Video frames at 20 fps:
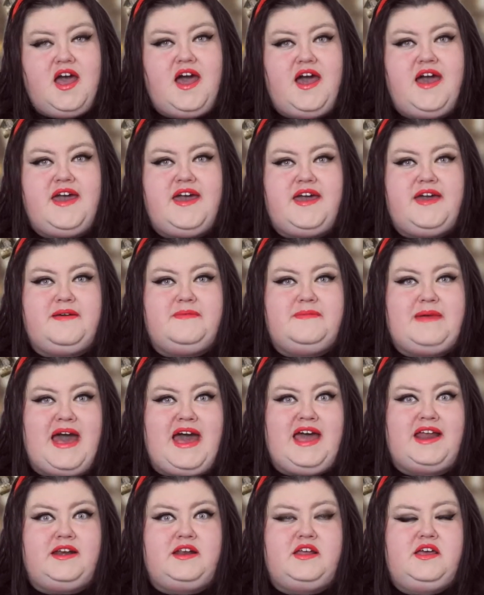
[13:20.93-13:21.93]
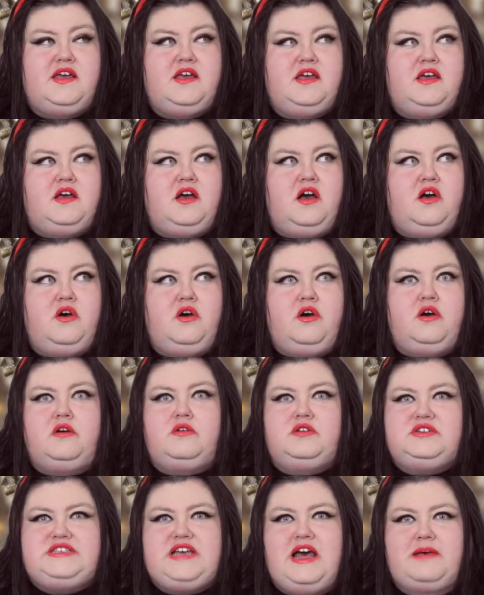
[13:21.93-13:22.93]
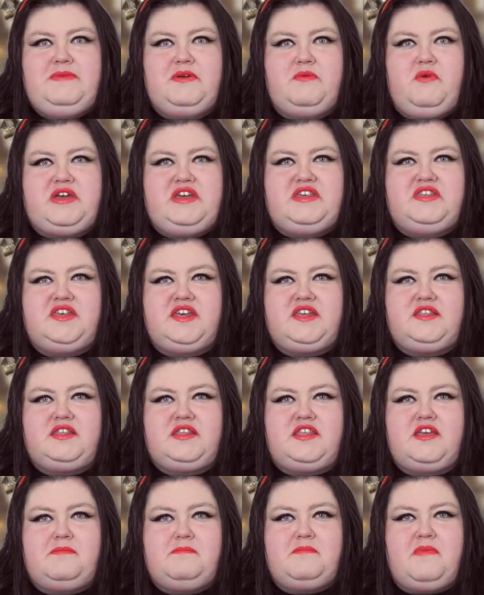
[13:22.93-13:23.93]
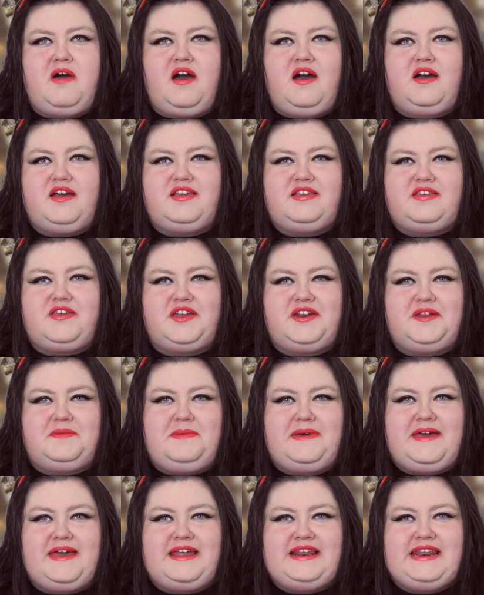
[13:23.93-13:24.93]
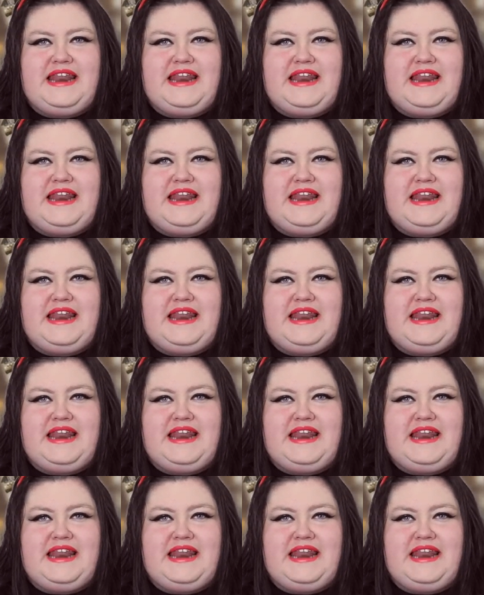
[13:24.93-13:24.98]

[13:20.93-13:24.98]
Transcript: Tell me what you think the mark is going to be.